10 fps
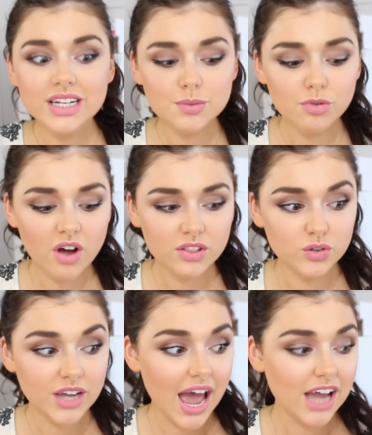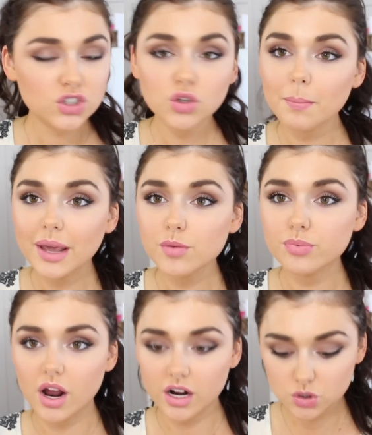let's move on to the actual
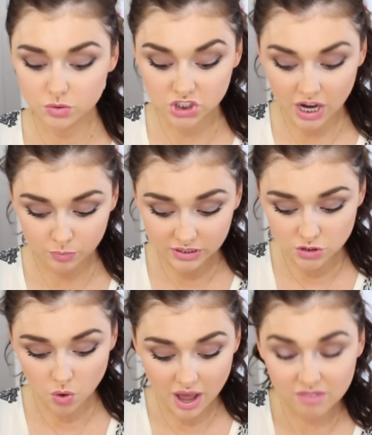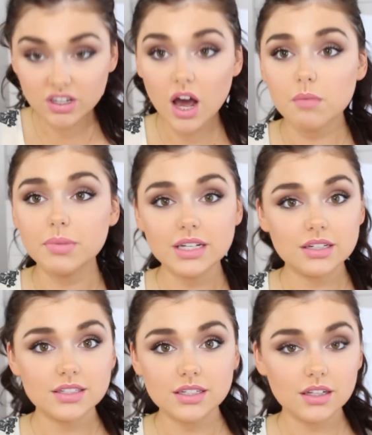makeup products, which I really don't have a lot, but
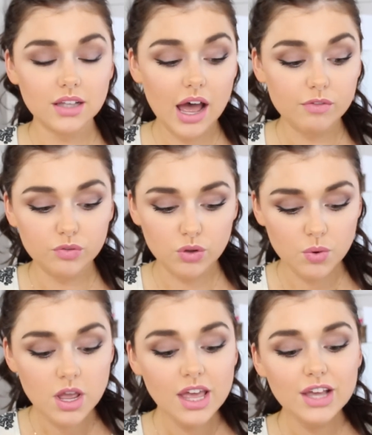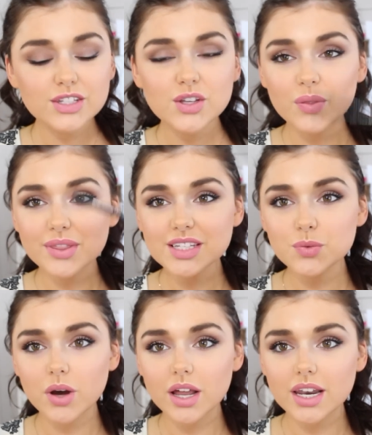I still have a few. So
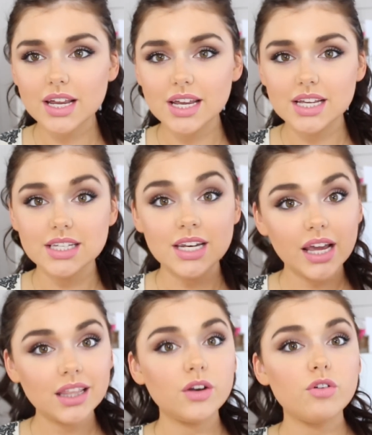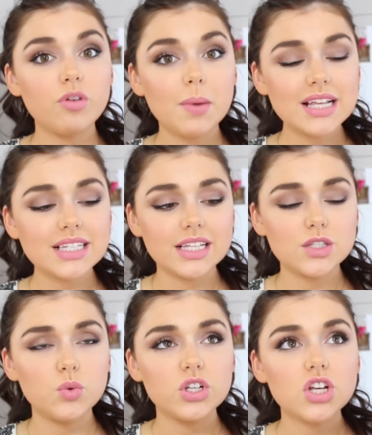this one is an eyeliner from
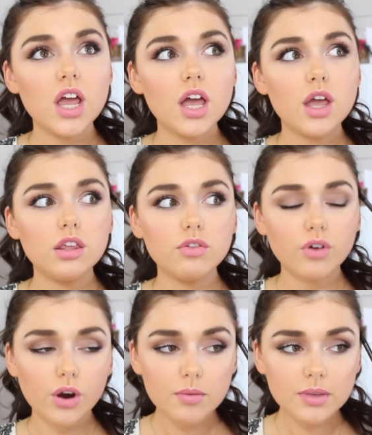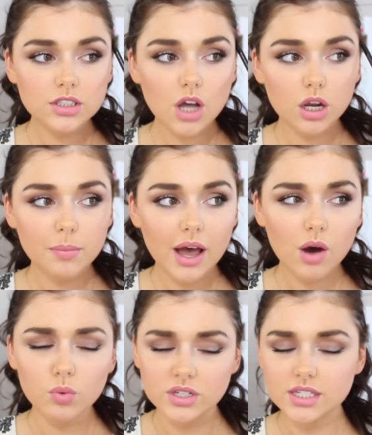Essence, which you've heard me talk
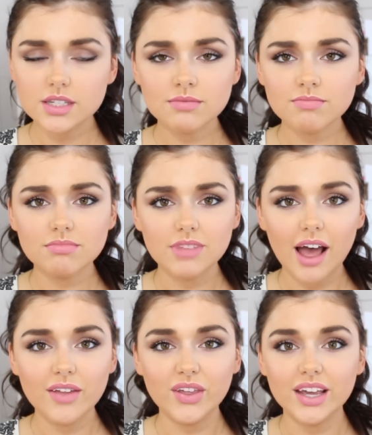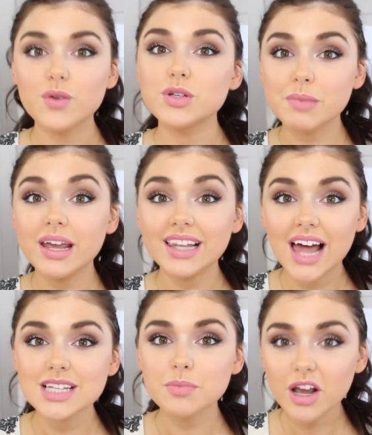about once. Yeah, I think. It was my
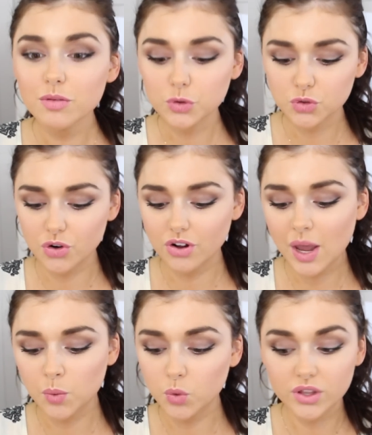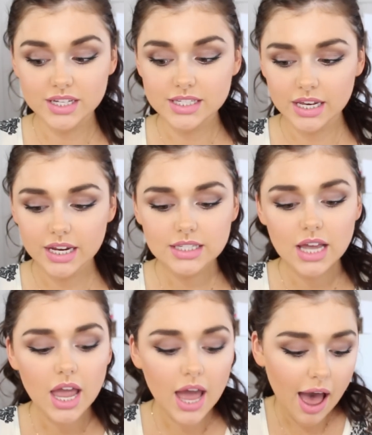last makeup tutorial. I wore this in it.
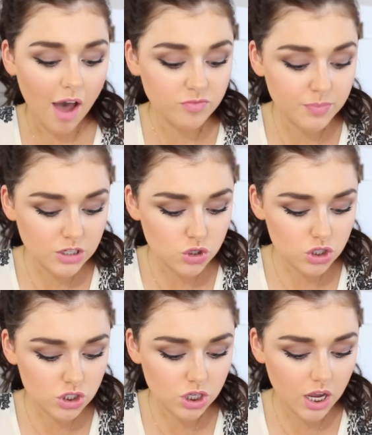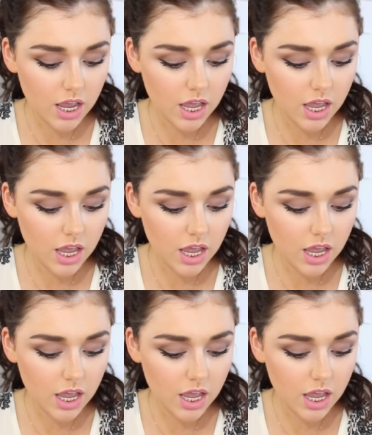I've been just